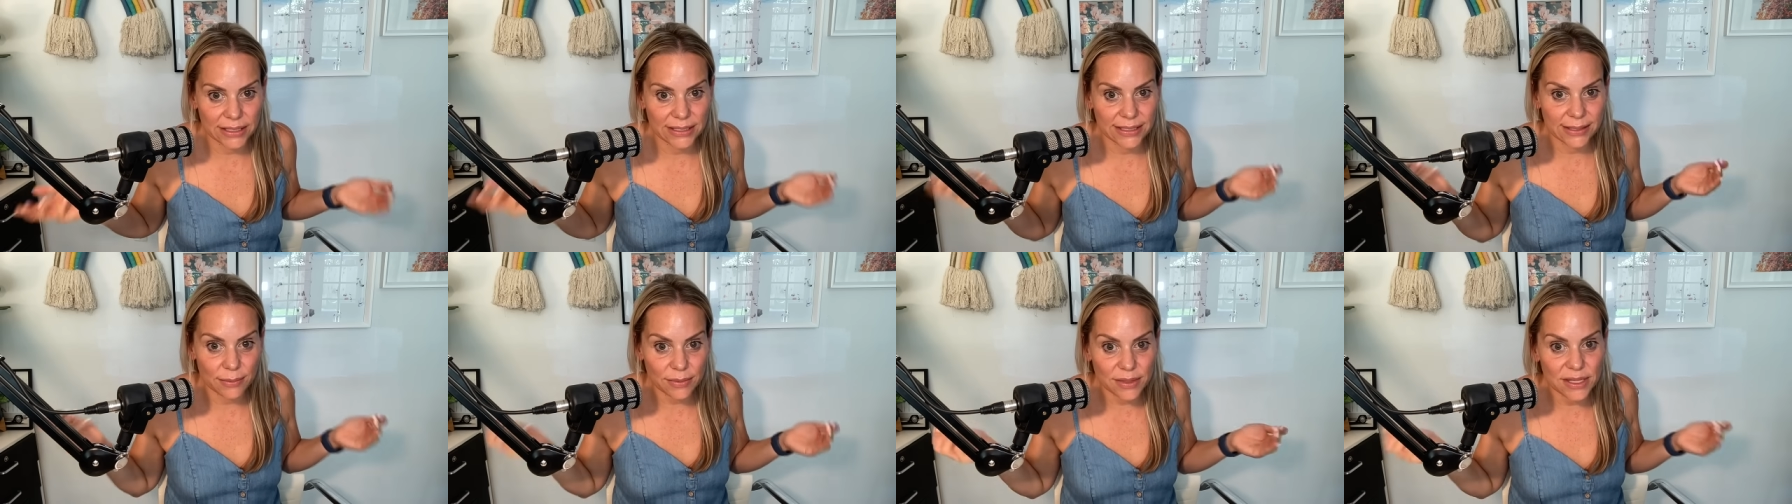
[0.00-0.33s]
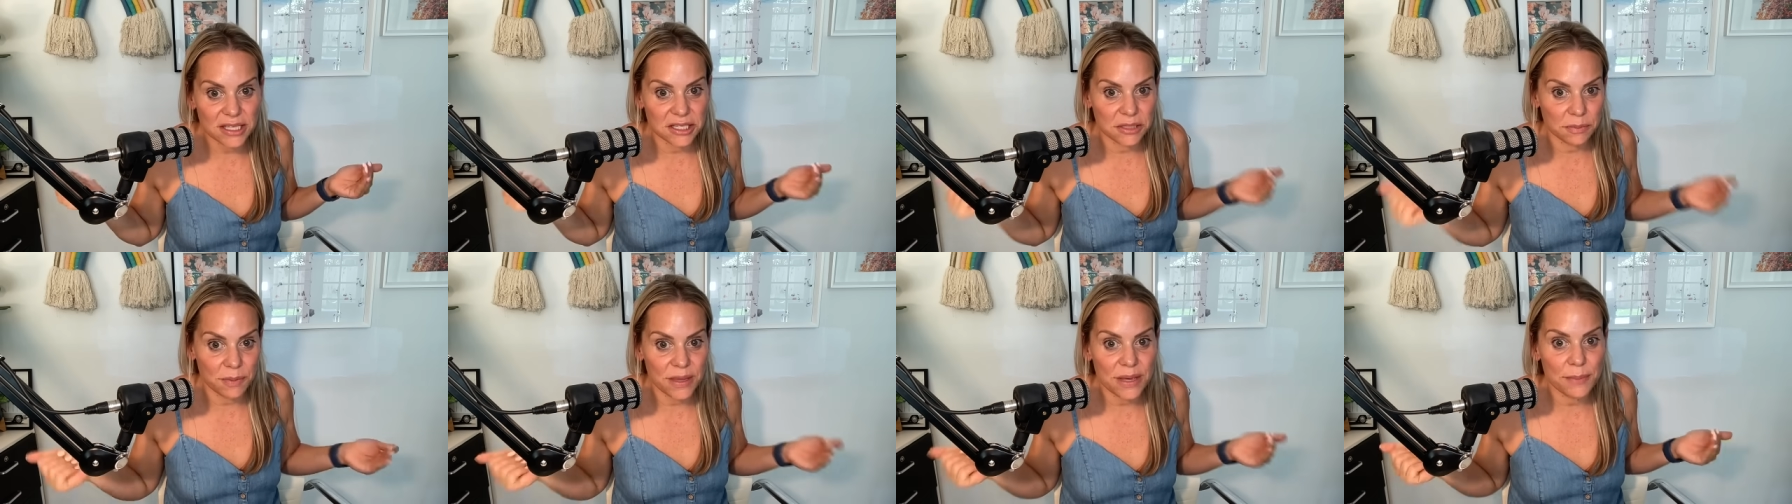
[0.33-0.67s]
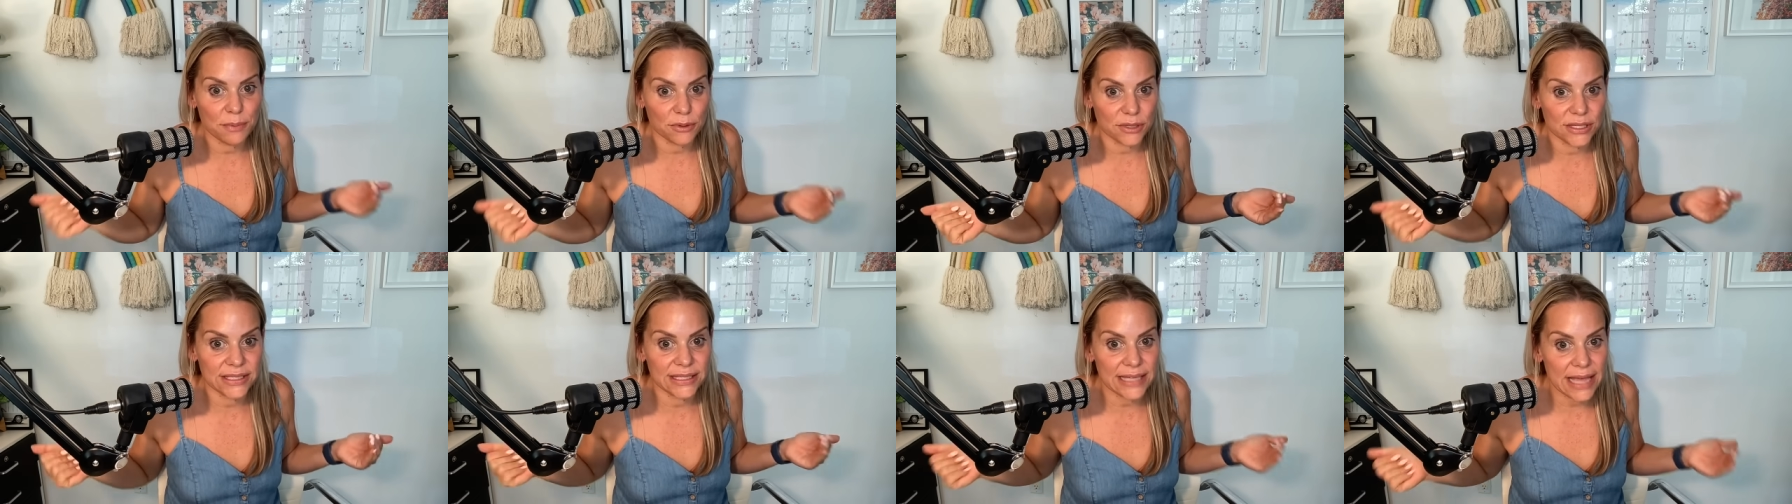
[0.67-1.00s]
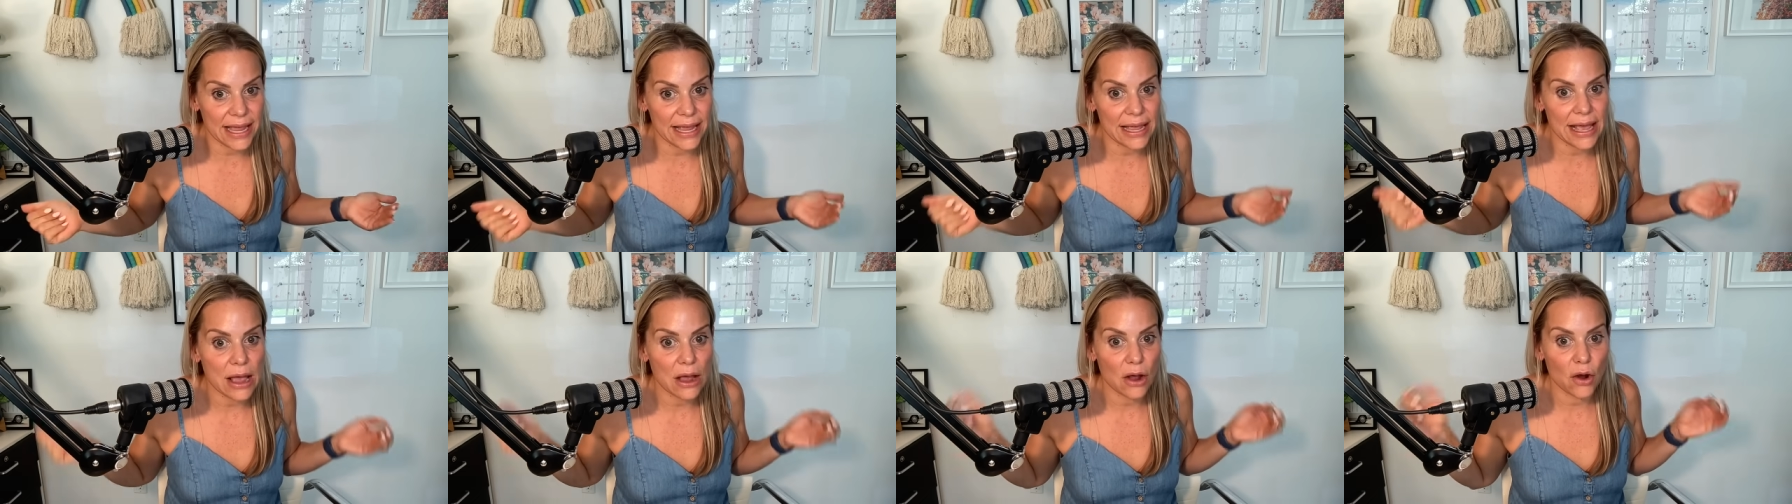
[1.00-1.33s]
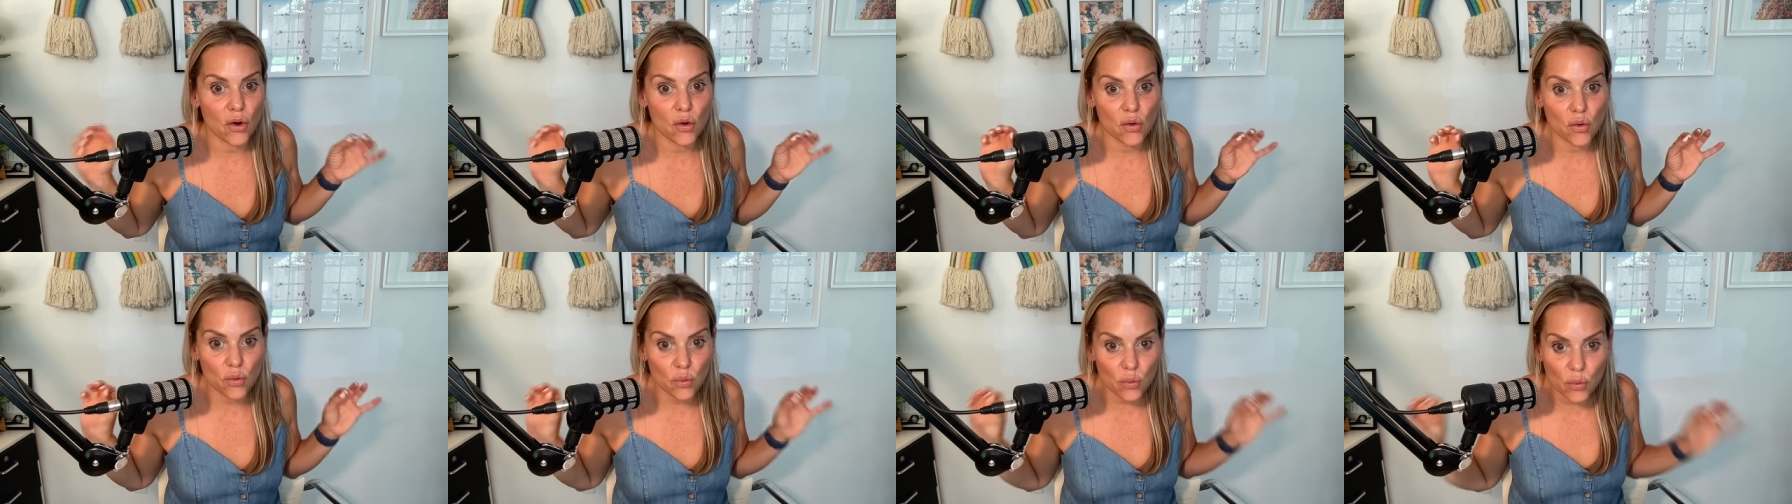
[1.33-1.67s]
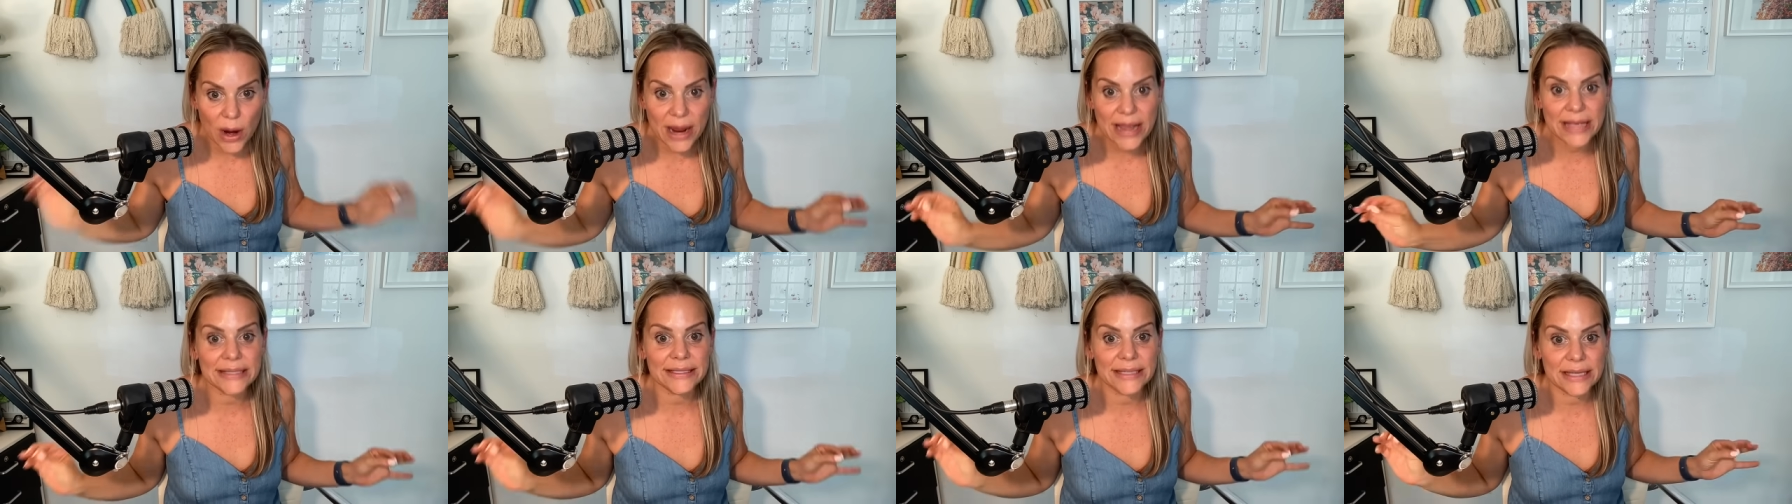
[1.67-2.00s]
Some of these people say
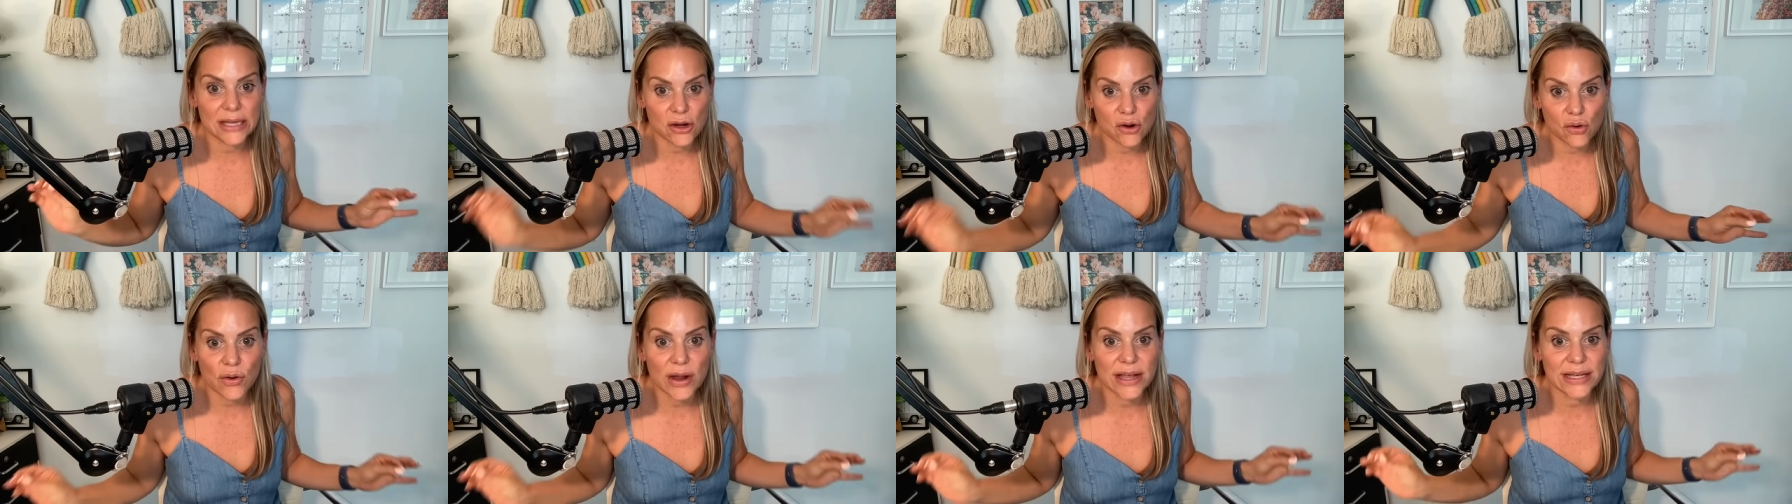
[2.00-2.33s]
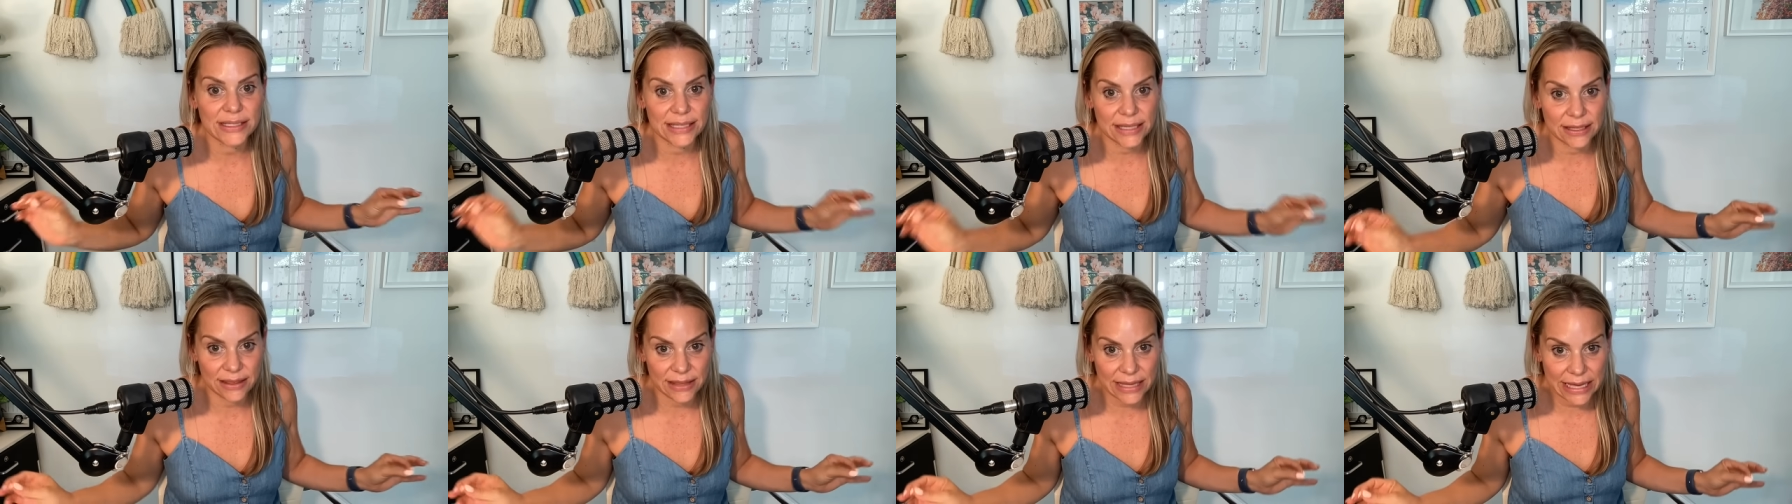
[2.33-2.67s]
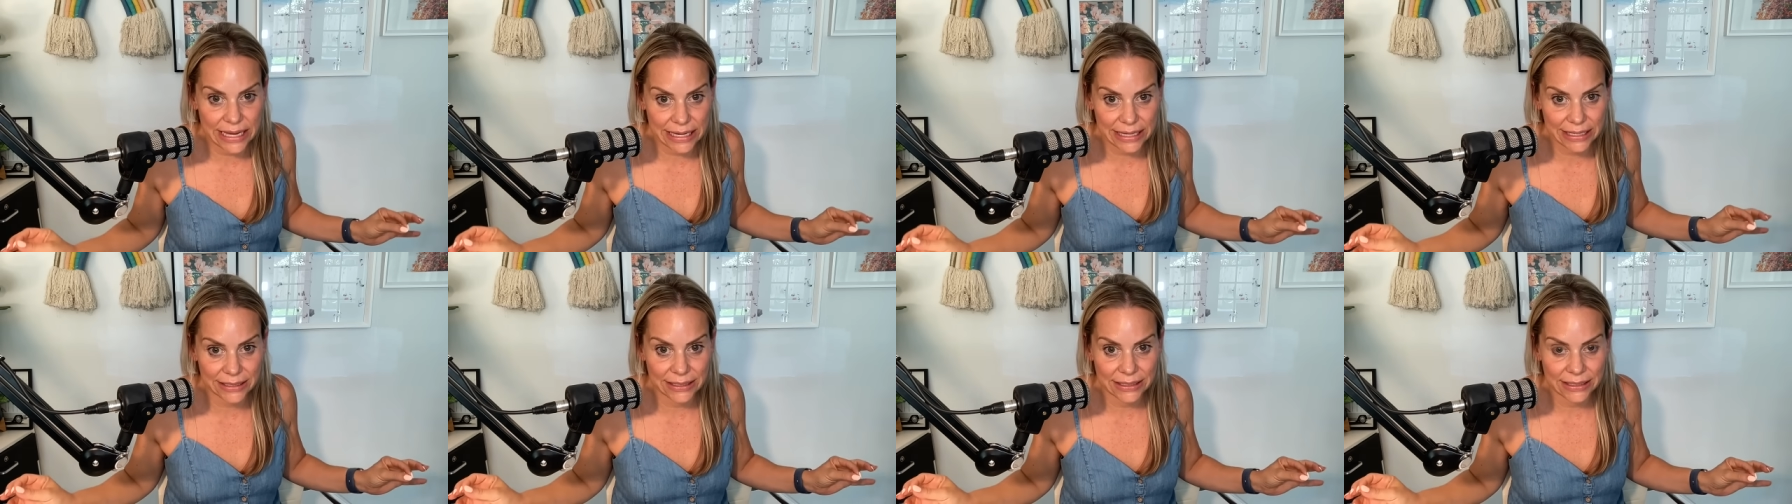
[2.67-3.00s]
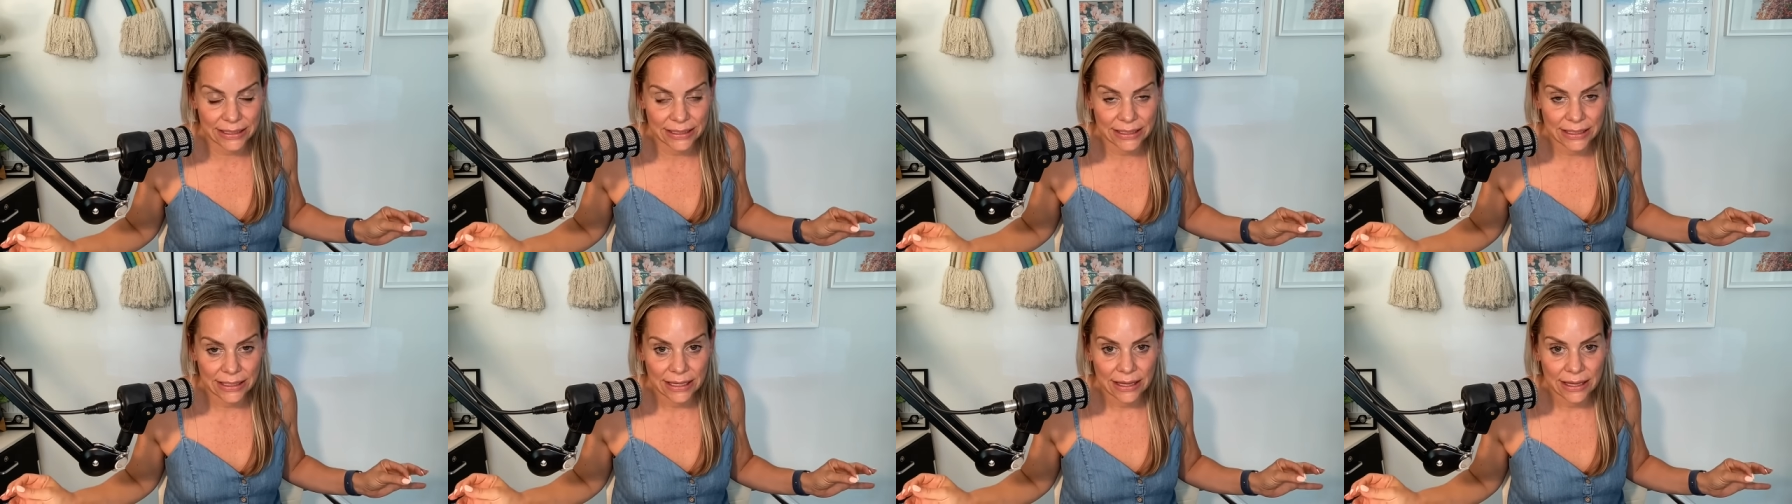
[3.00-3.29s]
crazy, crazy things,